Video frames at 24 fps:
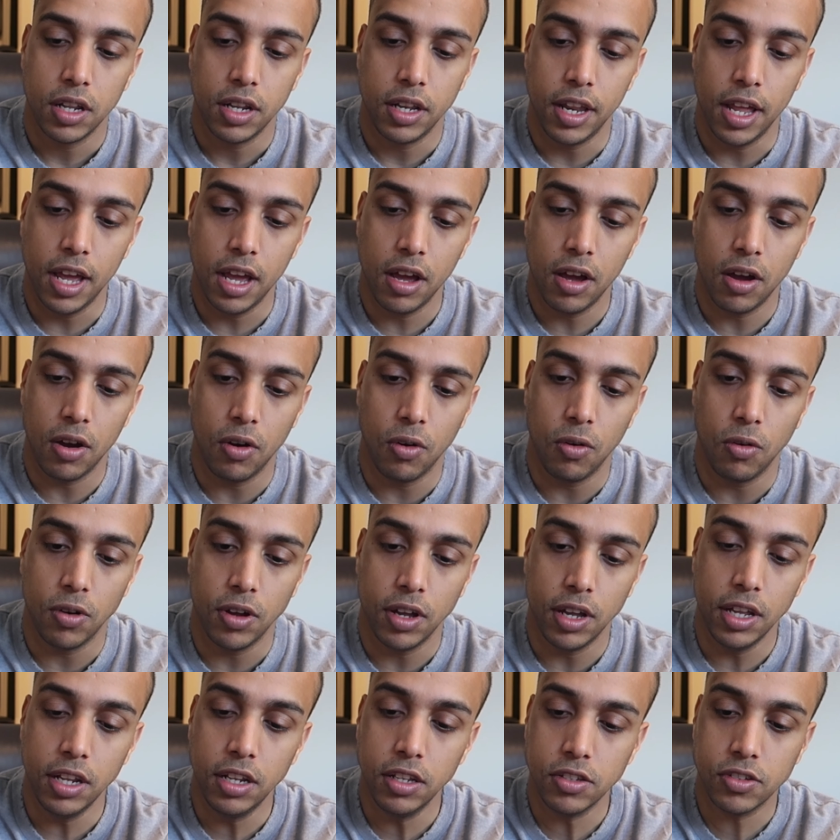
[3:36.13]
Now
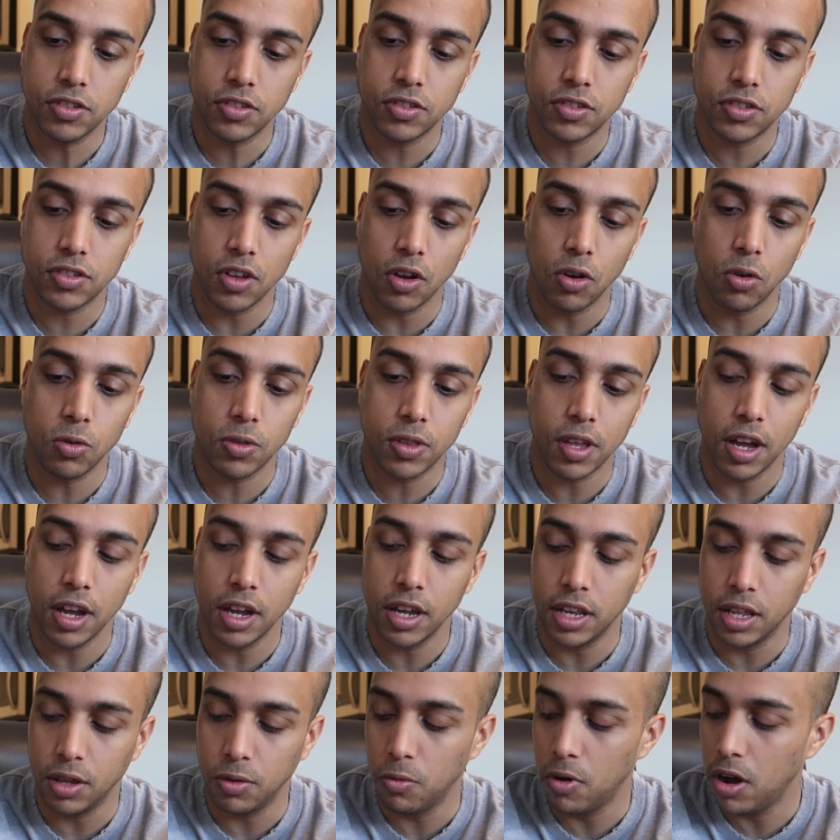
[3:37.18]
it is so
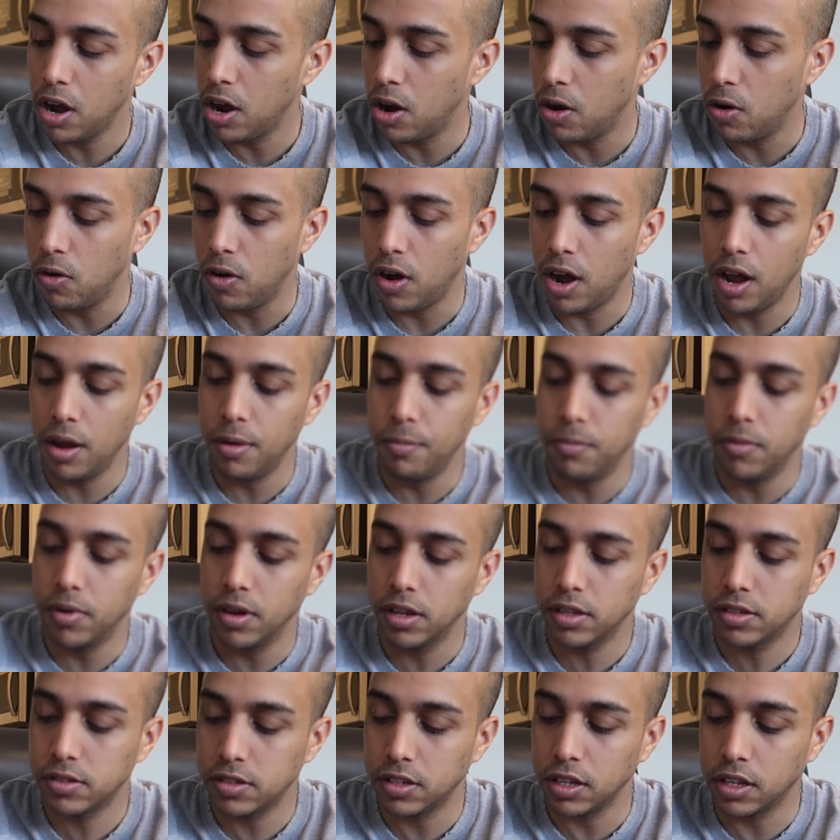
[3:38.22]
tiny. Wow,
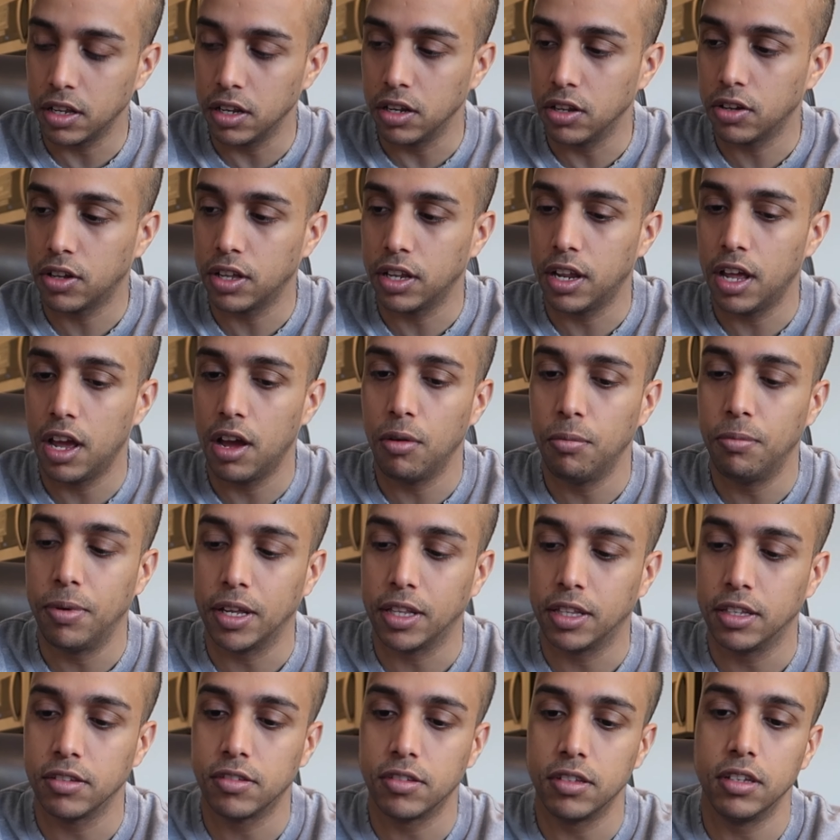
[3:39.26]
let's take a look at how
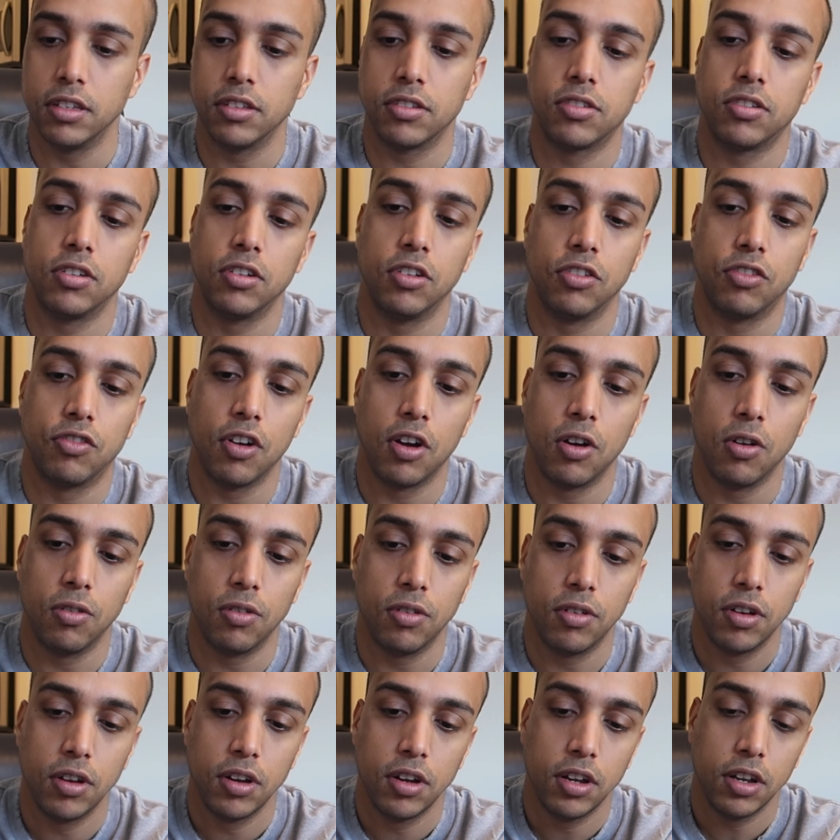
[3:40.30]
big this is to the drone.
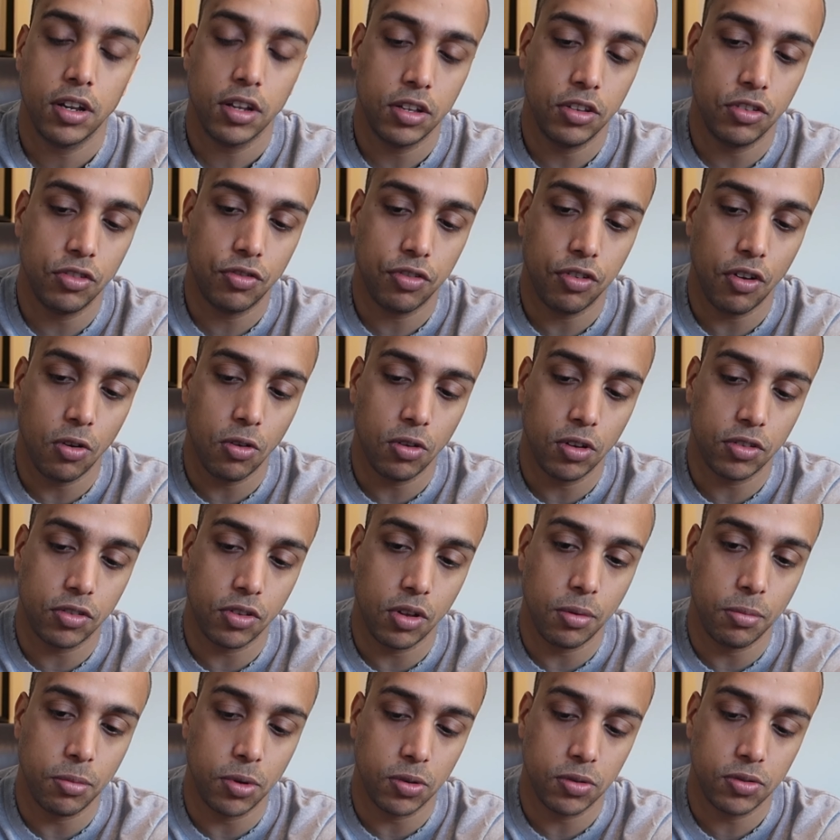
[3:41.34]
Control is
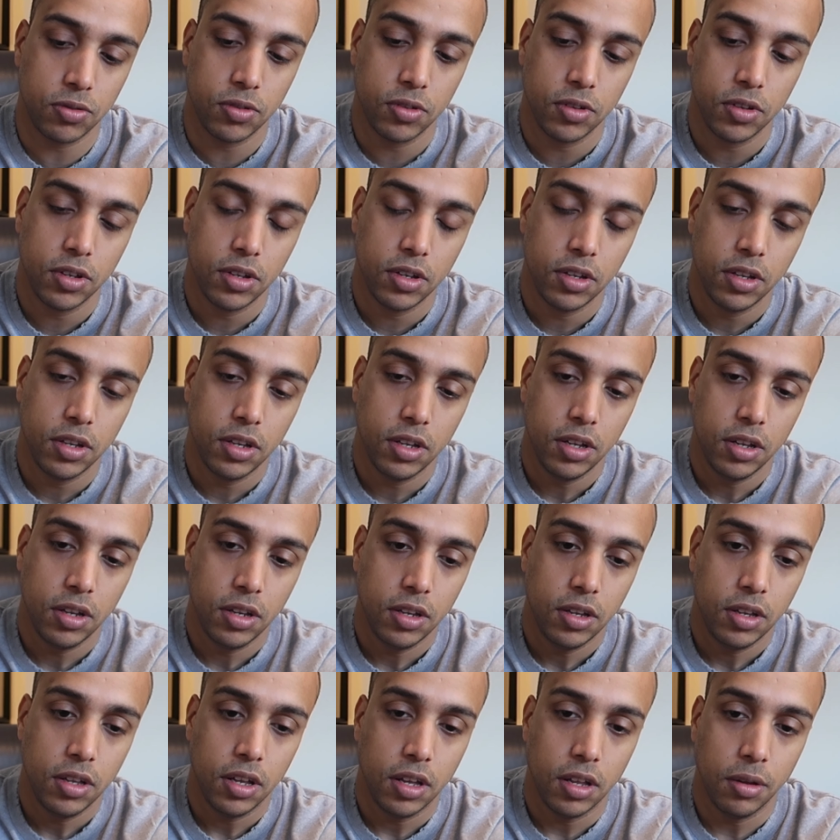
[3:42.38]
almost
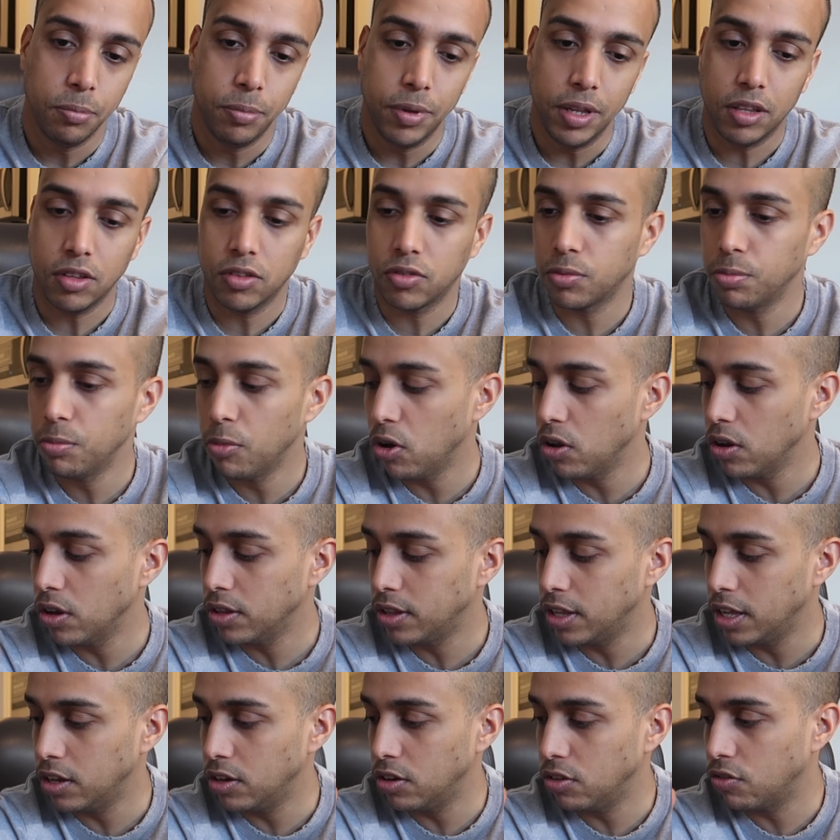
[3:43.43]
a bit smaller
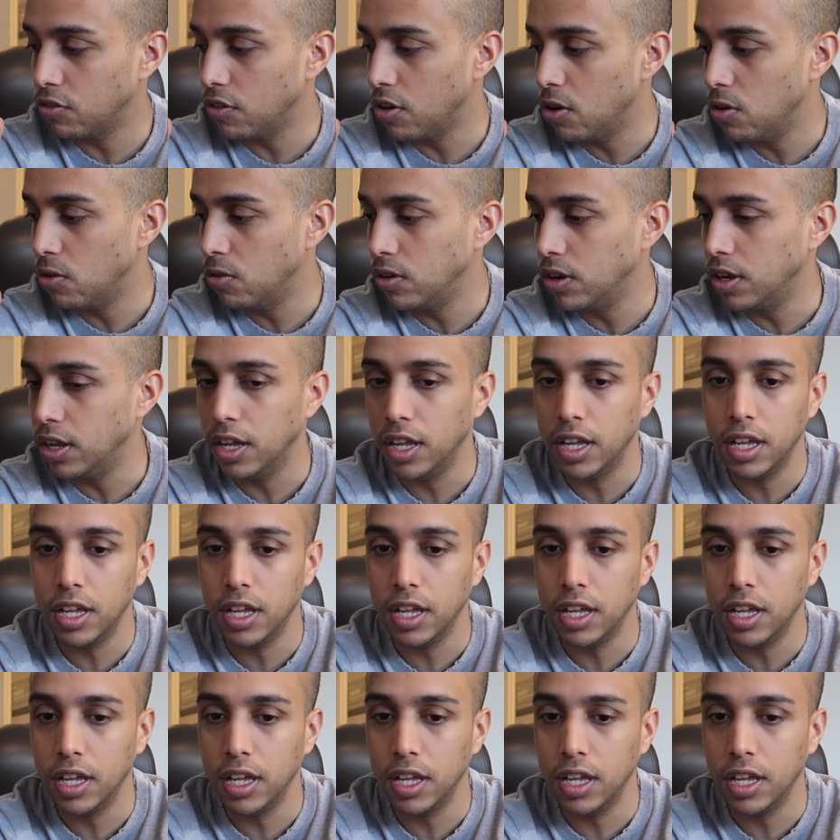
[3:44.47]
than the drone.